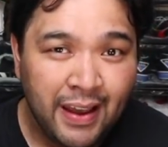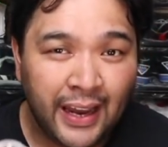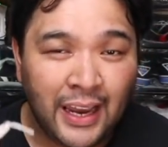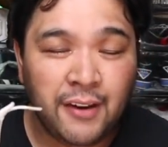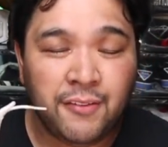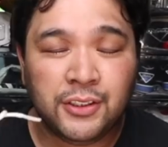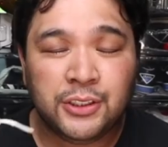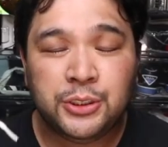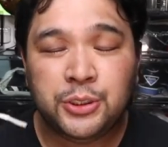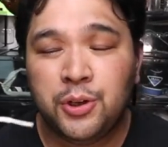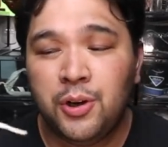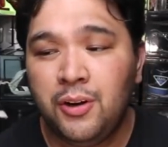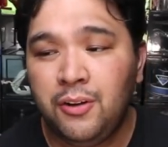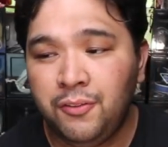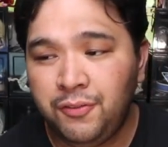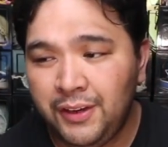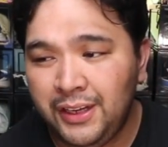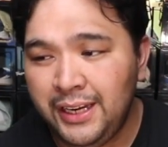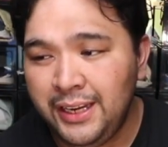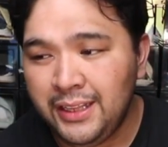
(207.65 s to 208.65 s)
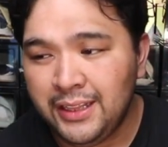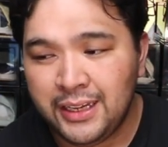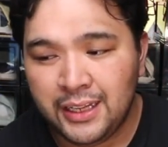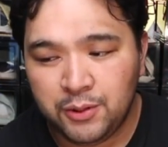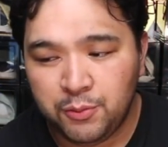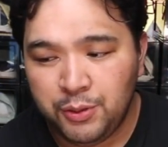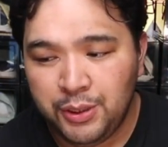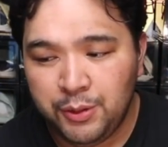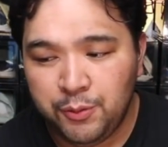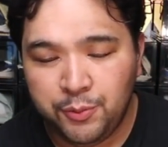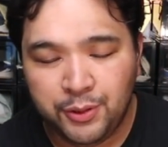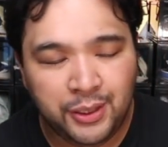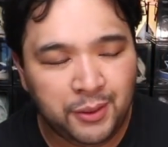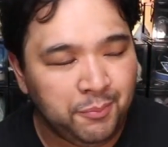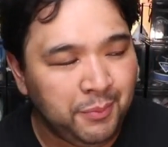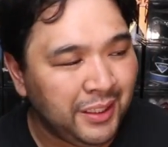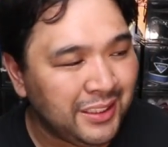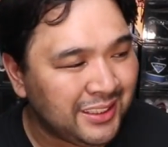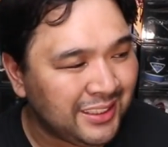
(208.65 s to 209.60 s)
I have a strong feeling that we will be